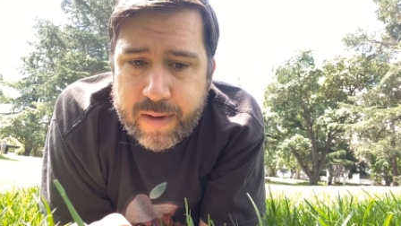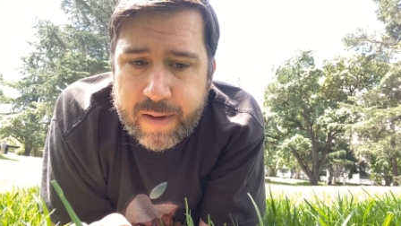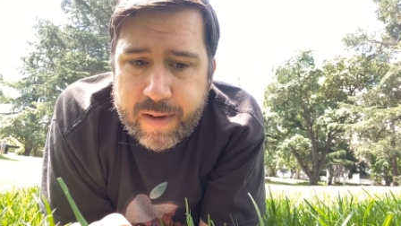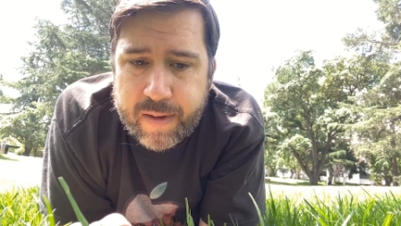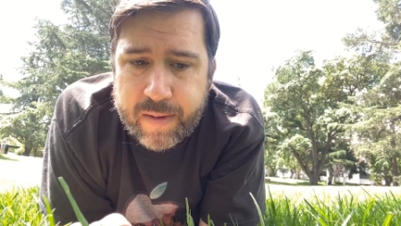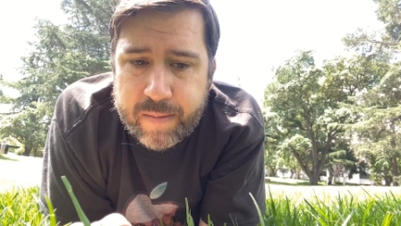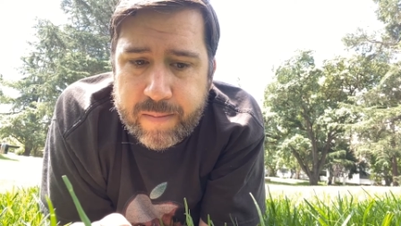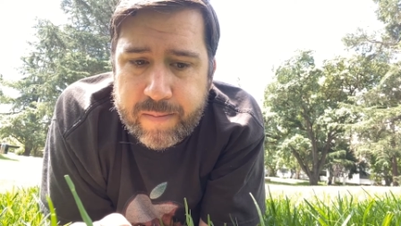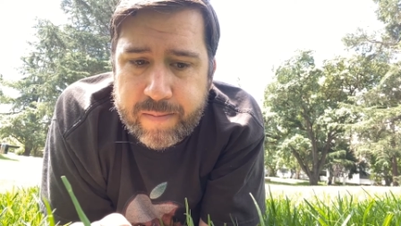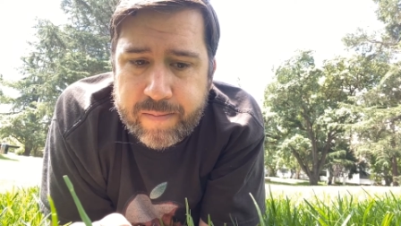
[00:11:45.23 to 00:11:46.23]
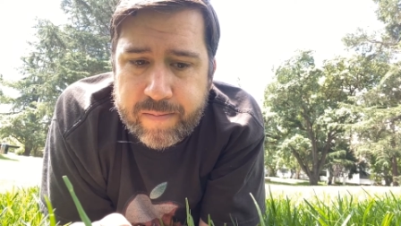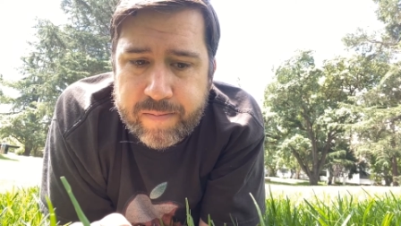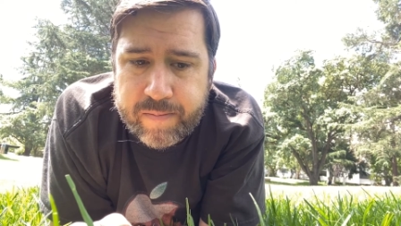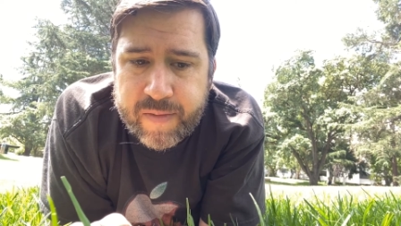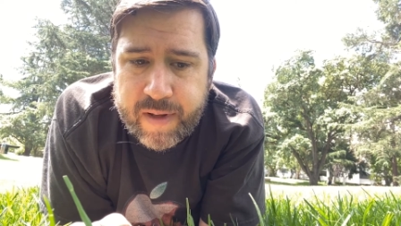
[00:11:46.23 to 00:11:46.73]
And
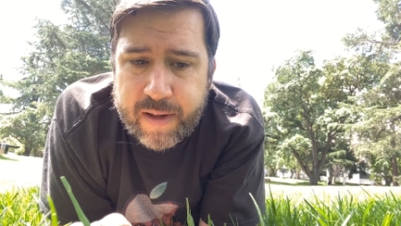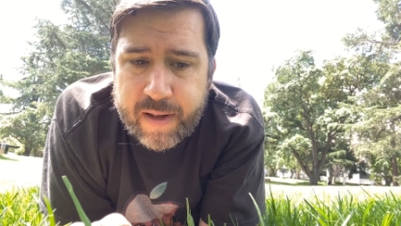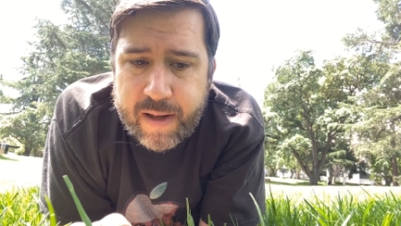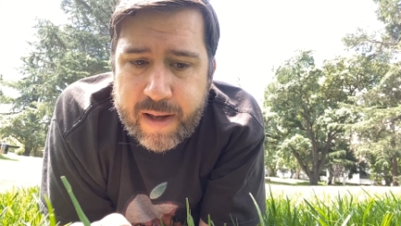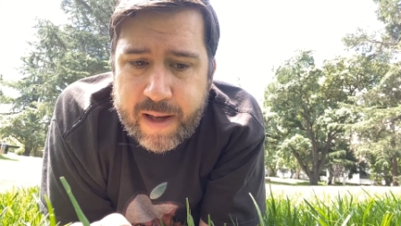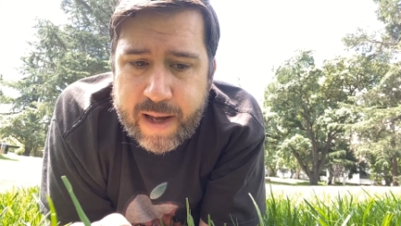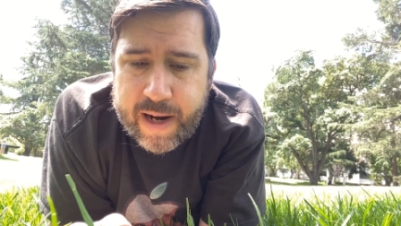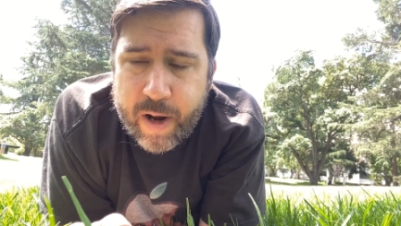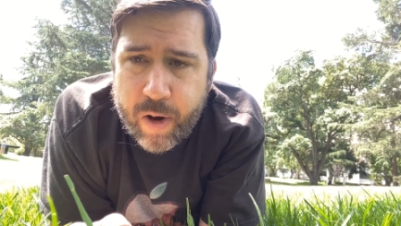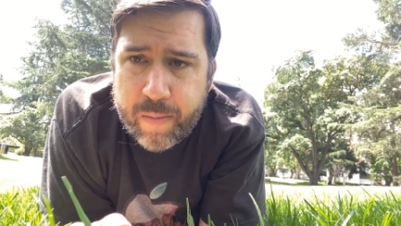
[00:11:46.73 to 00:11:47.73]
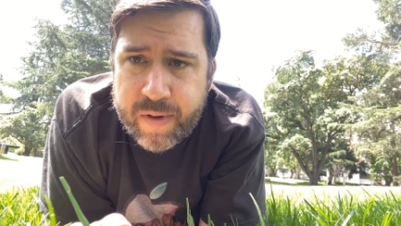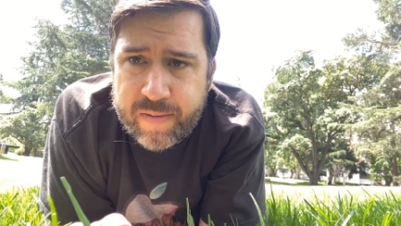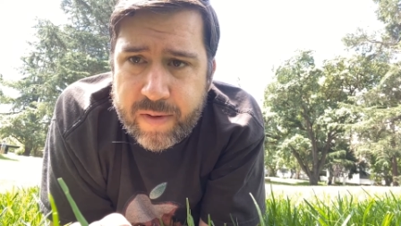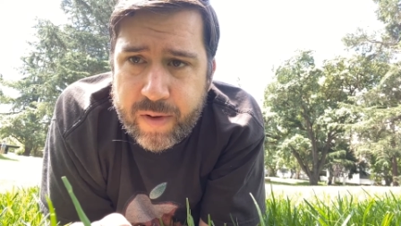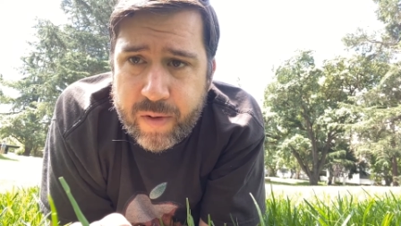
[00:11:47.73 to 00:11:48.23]
I hope you
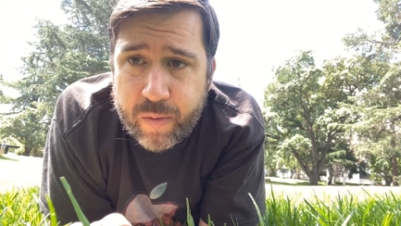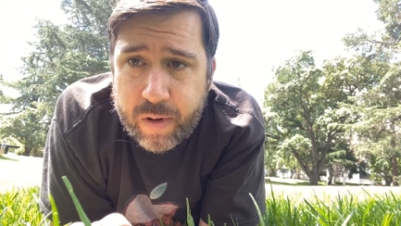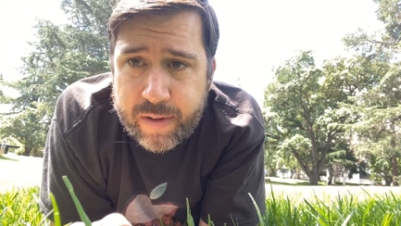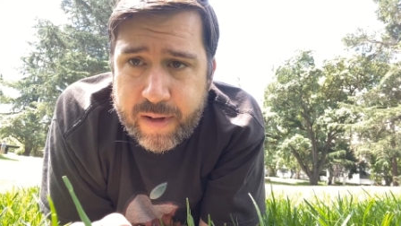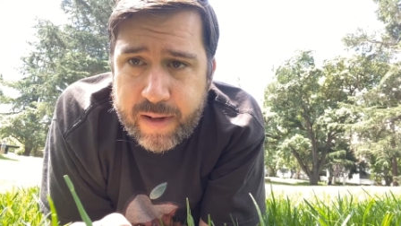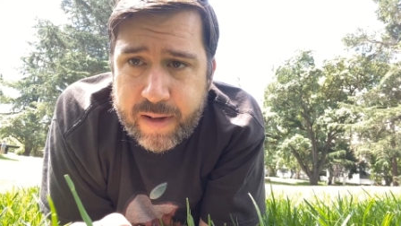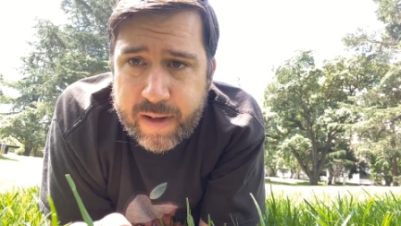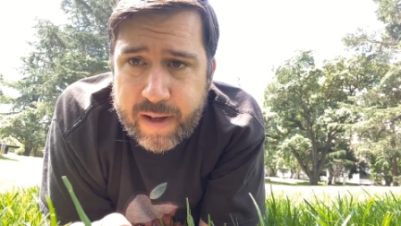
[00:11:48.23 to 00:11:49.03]
feel you're worth it.